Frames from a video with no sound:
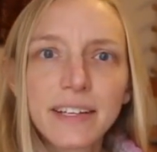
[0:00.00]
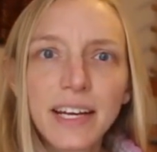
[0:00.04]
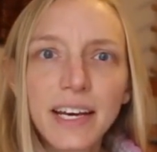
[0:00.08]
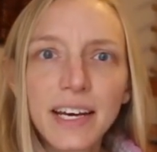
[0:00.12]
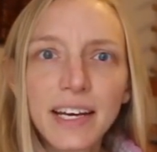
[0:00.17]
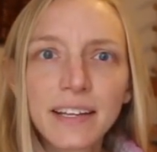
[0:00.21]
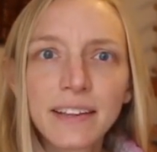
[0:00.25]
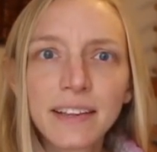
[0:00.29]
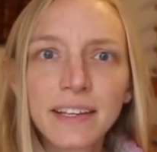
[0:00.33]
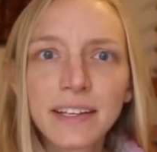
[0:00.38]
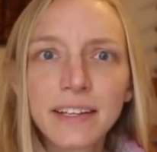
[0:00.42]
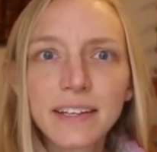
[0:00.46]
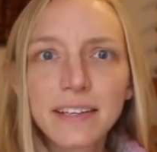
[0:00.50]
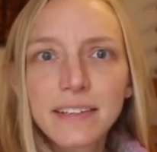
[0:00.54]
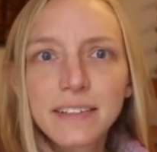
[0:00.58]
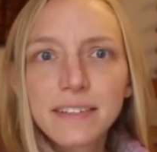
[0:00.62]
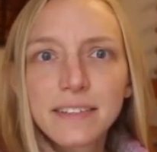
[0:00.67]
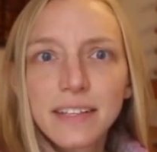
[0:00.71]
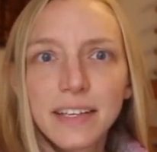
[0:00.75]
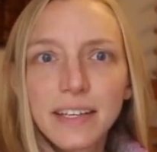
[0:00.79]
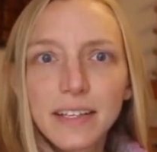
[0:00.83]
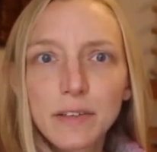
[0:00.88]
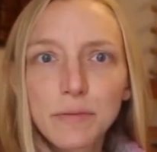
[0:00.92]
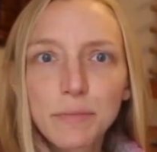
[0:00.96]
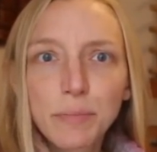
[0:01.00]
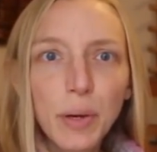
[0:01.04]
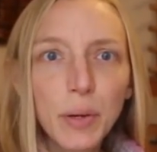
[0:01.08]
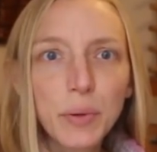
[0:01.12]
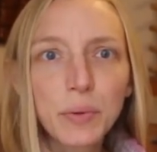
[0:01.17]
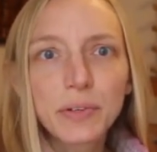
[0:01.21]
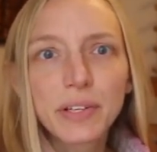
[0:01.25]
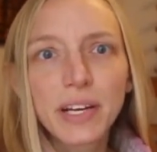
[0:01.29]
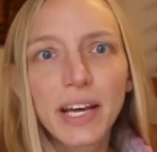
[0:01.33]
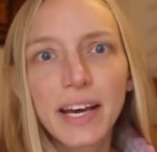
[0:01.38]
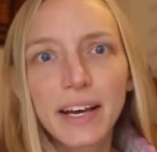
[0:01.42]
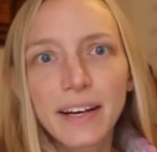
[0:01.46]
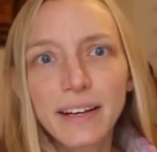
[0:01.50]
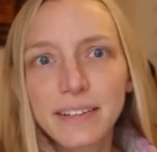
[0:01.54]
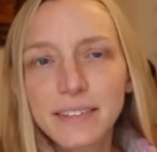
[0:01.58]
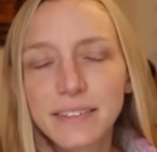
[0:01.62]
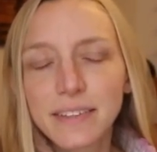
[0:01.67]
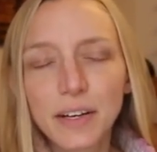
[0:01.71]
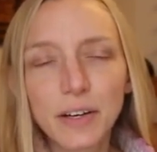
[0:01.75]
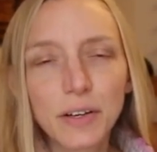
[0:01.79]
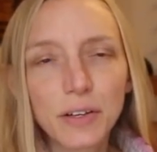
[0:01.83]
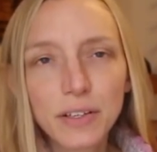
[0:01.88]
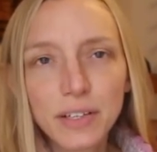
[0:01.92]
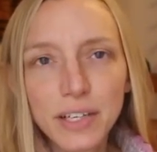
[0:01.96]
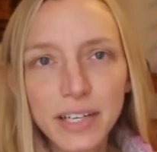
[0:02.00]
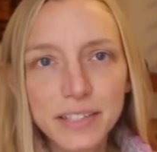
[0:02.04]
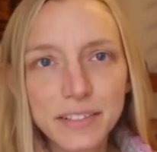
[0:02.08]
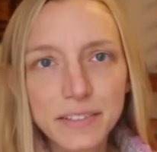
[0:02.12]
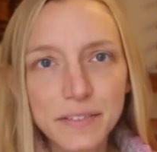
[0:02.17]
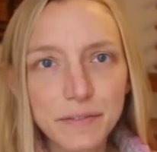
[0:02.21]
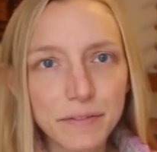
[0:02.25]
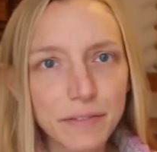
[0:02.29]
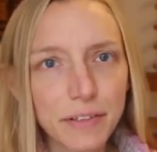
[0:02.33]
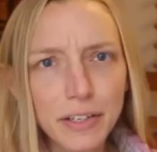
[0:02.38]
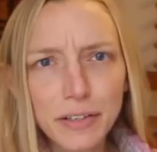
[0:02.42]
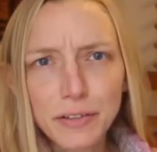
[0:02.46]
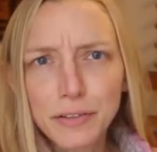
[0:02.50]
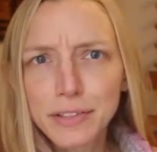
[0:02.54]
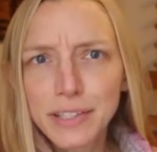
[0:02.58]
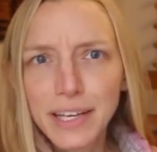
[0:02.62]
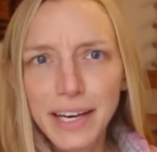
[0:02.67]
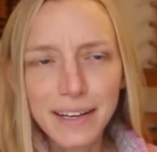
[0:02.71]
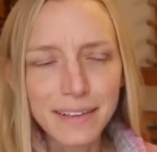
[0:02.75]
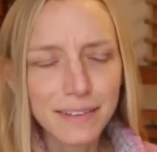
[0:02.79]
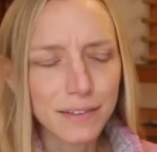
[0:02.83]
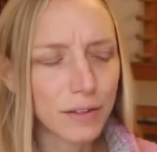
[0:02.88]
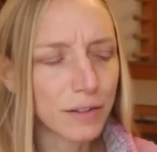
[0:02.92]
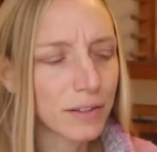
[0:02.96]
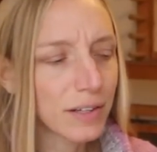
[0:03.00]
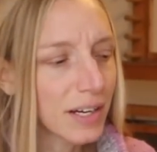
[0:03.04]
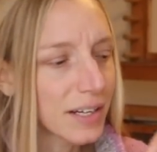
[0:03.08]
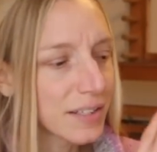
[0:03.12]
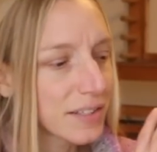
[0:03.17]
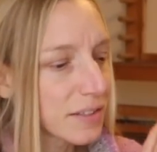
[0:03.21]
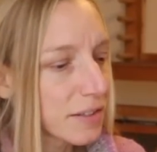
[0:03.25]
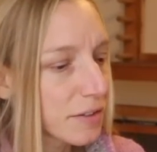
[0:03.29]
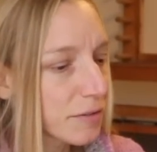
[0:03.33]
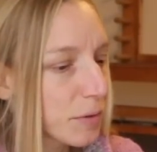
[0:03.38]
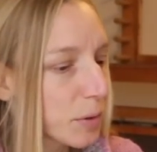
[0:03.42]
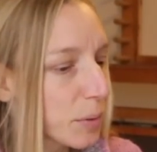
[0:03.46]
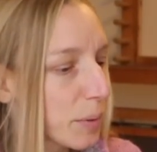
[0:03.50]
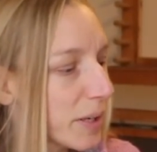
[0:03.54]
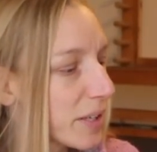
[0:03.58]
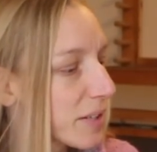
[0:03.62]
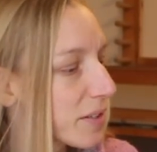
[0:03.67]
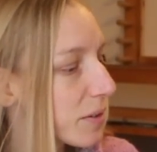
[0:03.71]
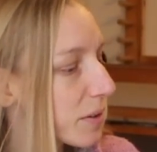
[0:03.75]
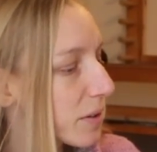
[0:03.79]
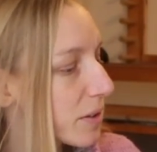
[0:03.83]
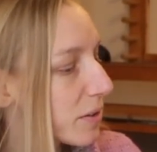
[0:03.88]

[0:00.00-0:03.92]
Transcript: and Henleys and boat necks and all kinds of funnel necks, all kinds of different ways you